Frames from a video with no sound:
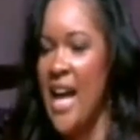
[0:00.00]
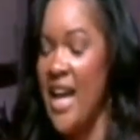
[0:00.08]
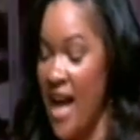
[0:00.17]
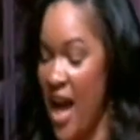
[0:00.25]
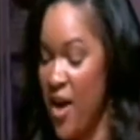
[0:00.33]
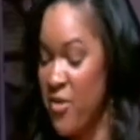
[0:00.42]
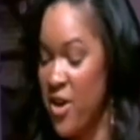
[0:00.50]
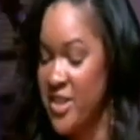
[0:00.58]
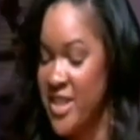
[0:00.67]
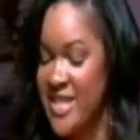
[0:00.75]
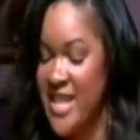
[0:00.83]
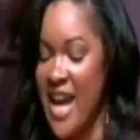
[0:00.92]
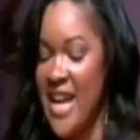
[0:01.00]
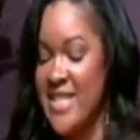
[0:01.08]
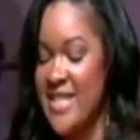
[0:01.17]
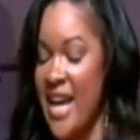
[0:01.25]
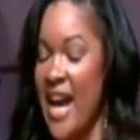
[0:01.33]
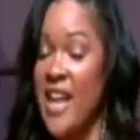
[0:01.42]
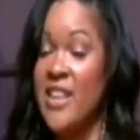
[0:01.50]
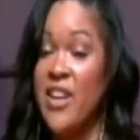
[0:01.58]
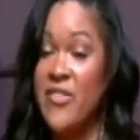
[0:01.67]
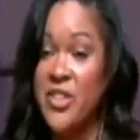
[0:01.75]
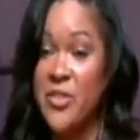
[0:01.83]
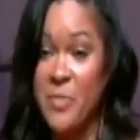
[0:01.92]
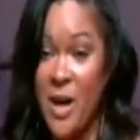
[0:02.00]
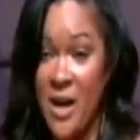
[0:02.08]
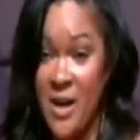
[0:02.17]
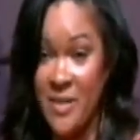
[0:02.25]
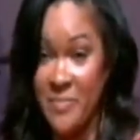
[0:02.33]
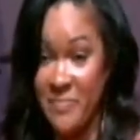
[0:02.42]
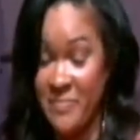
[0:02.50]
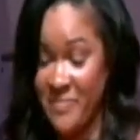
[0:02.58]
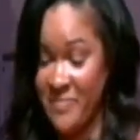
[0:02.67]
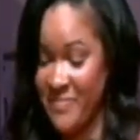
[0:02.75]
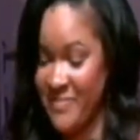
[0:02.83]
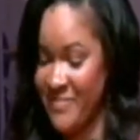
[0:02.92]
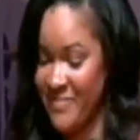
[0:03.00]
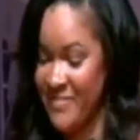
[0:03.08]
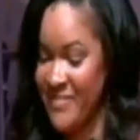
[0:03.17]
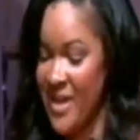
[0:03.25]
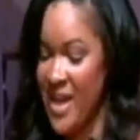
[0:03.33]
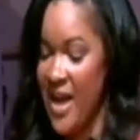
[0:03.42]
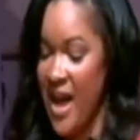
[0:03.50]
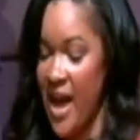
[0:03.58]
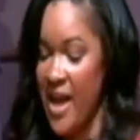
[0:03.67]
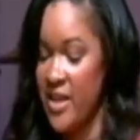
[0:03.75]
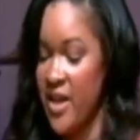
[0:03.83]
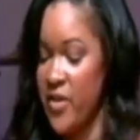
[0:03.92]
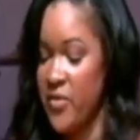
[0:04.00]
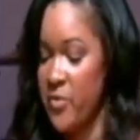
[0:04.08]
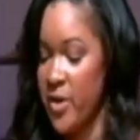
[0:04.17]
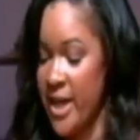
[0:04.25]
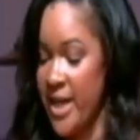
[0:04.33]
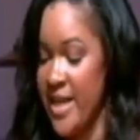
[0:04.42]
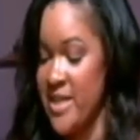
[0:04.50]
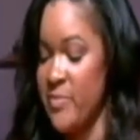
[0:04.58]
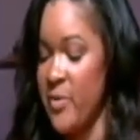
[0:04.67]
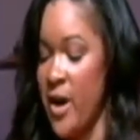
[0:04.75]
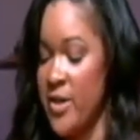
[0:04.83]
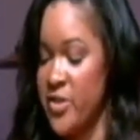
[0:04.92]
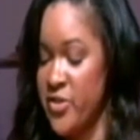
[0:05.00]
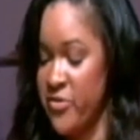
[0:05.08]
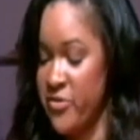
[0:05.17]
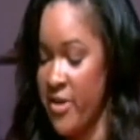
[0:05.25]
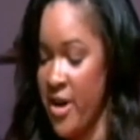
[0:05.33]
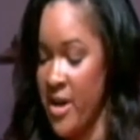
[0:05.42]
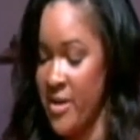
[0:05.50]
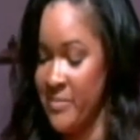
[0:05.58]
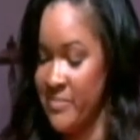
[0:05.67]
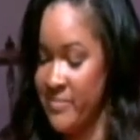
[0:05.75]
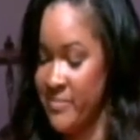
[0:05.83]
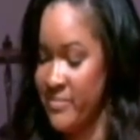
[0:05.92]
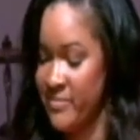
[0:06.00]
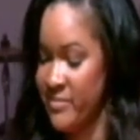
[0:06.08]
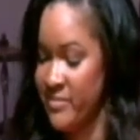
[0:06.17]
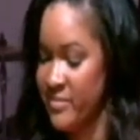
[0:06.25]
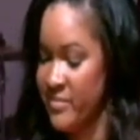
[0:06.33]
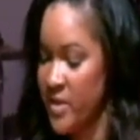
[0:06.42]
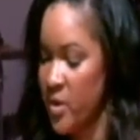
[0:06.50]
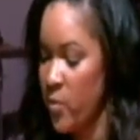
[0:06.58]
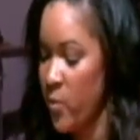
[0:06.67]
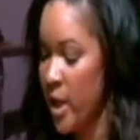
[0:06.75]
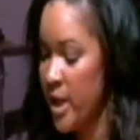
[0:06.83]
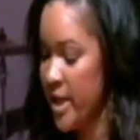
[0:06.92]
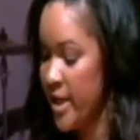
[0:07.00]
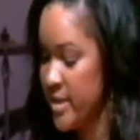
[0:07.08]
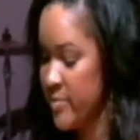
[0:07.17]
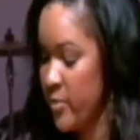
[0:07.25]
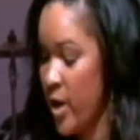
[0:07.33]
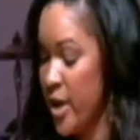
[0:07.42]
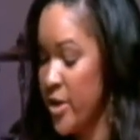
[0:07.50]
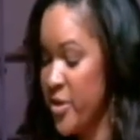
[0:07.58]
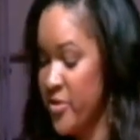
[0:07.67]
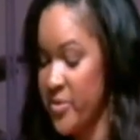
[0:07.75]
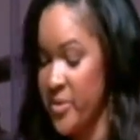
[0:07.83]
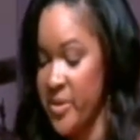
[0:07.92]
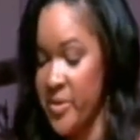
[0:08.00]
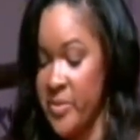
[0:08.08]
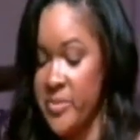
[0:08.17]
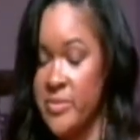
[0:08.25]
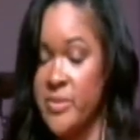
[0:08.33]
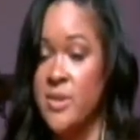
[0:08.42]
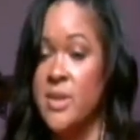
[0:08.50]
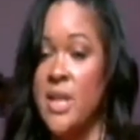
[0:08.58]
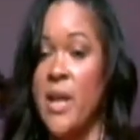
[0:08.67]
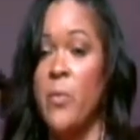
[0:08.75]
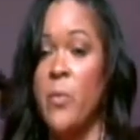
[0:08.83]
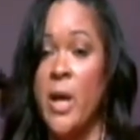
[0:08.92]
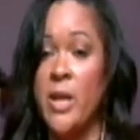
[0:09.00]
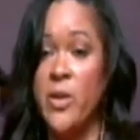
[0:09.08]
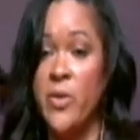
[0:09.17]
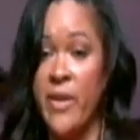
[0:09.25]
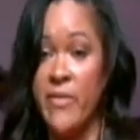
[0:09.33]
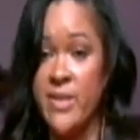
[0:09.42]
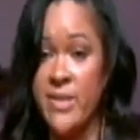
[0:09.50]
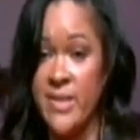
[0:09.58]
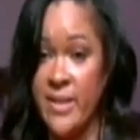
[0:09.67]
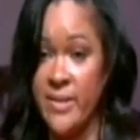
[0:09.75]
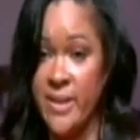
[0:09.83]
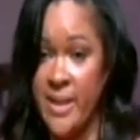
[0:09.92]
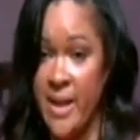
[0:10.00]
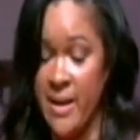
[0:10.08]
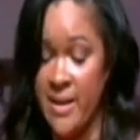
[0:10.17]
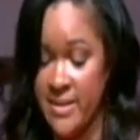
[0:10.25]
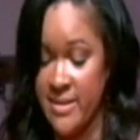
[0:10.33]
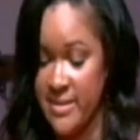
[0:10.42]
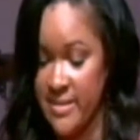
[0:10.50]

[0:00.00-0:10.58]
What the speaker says: I wrote this down. I said, I love you, Mom. I love where he has brought you from, what he has brought you through, and what you have instilled in us.